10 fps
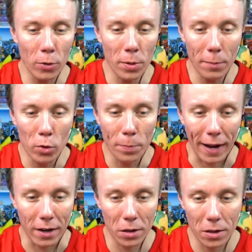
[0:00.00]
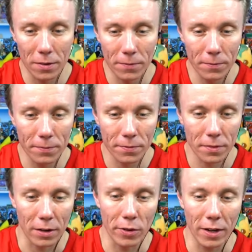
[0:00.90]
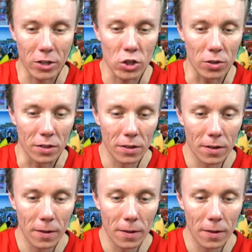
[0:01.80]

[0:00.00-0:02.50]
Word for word: I open up more packs? I feel like I should.